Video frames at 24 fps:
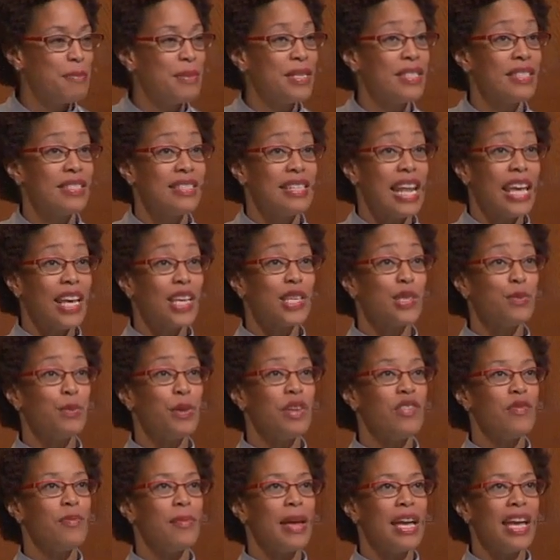the mistakes
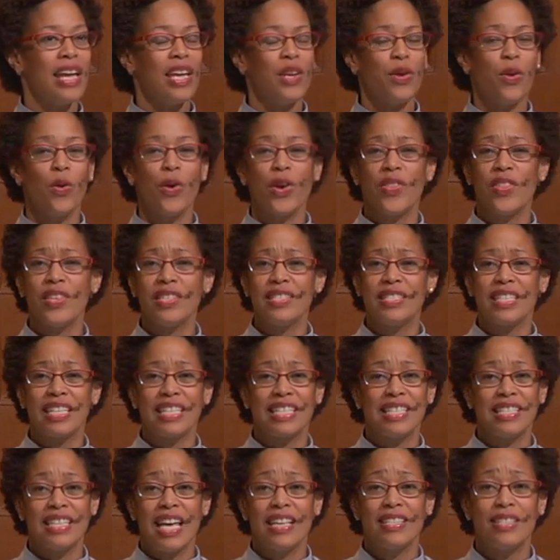we've made, or the
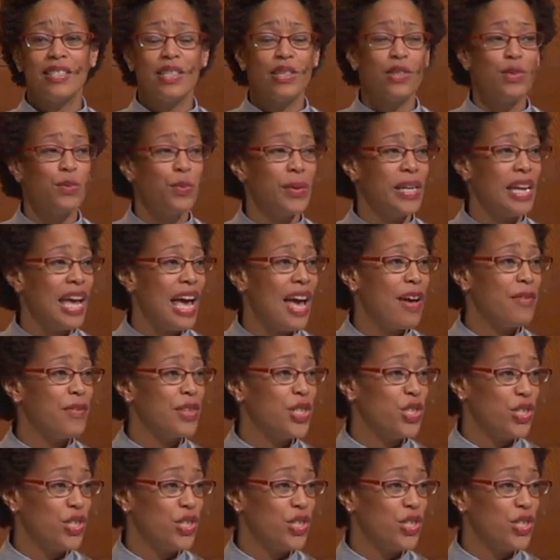successes we have